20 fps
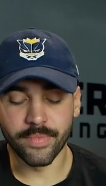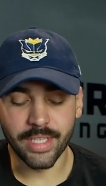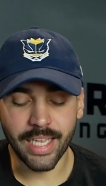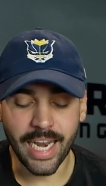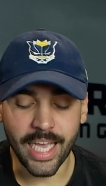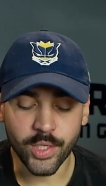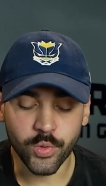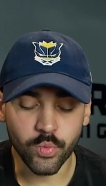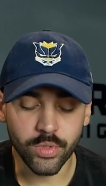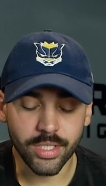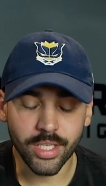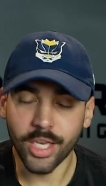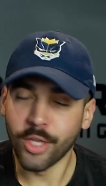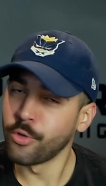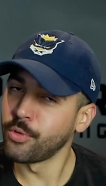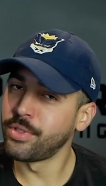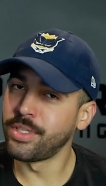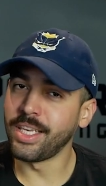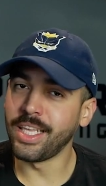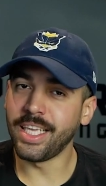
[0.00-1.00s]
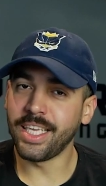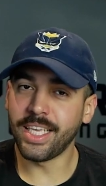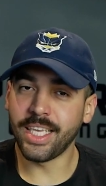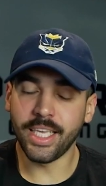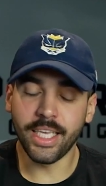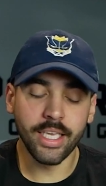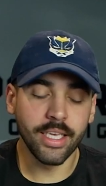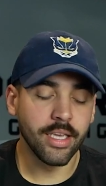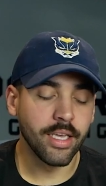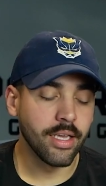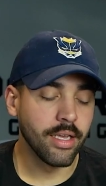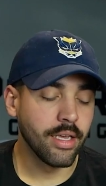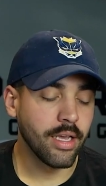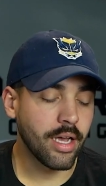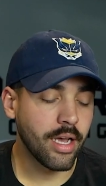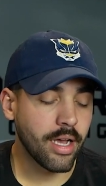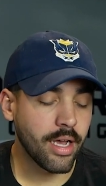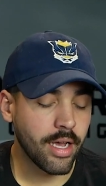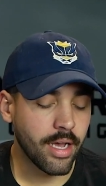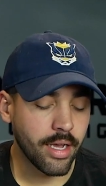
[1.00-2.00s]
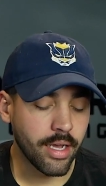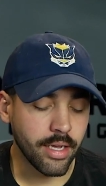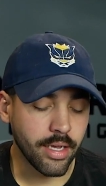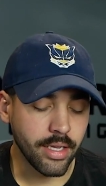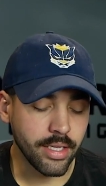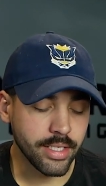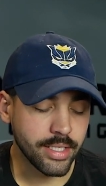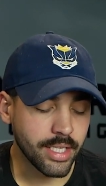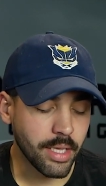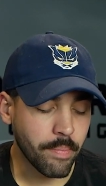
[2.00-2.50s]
The last one's a little sneaky. It's